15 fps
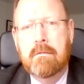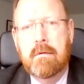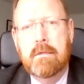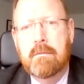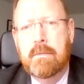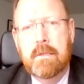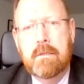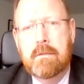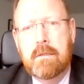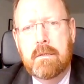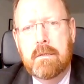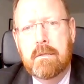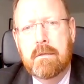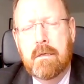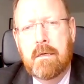credibility.
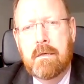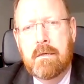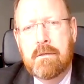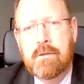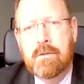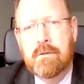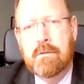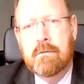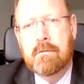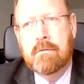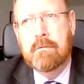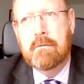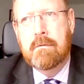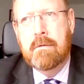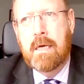
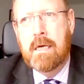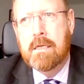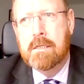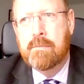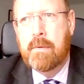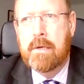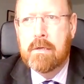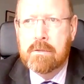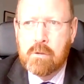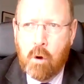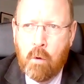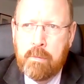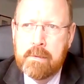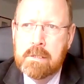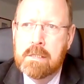So the experts
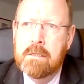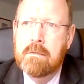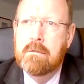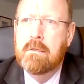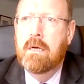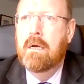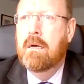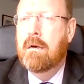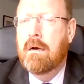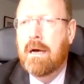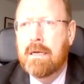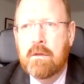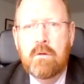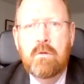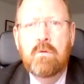opposite
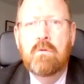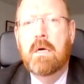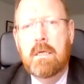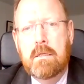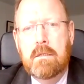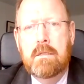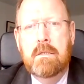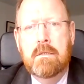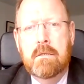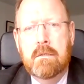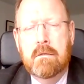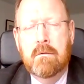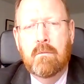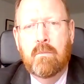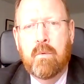had no idea
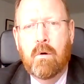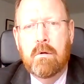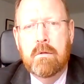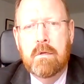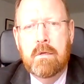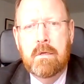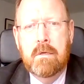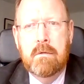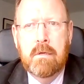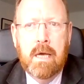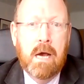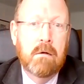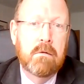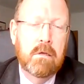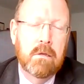what the
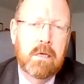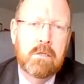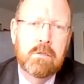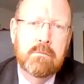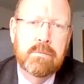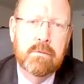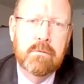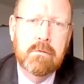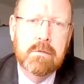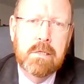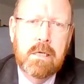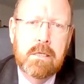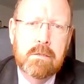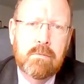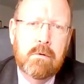calculation
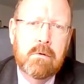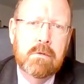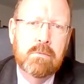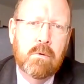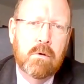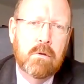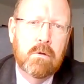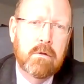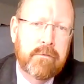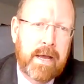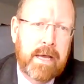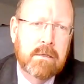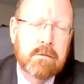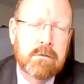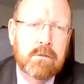process was, what the
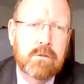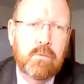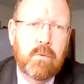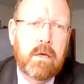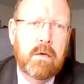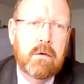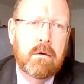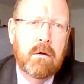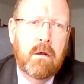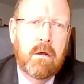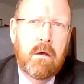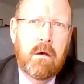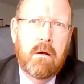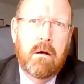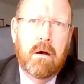factors were,
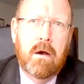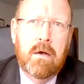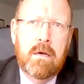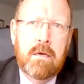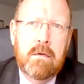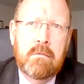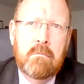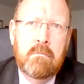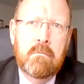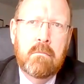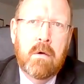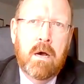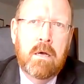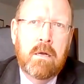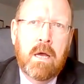and
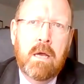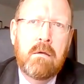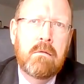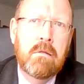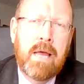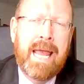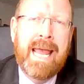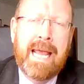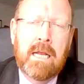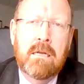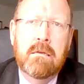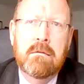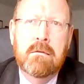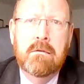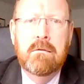how
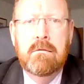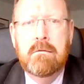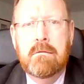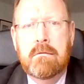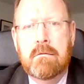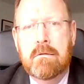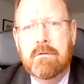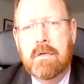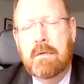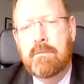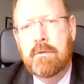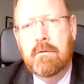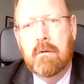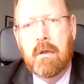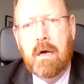then could the
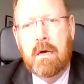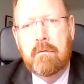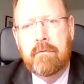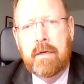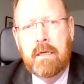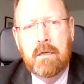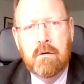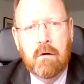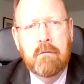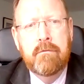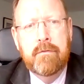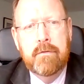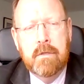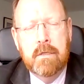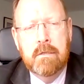tribunal have any
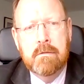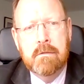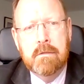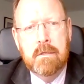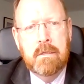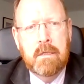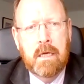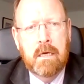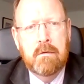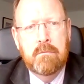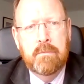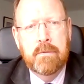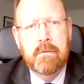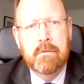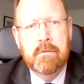confidence in the
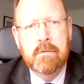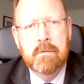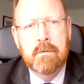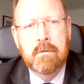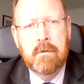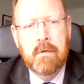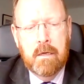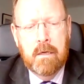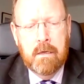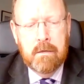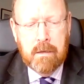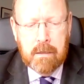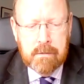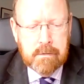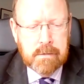output. So,
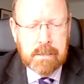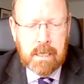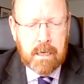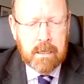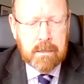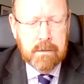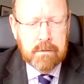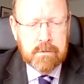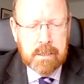as I say, I think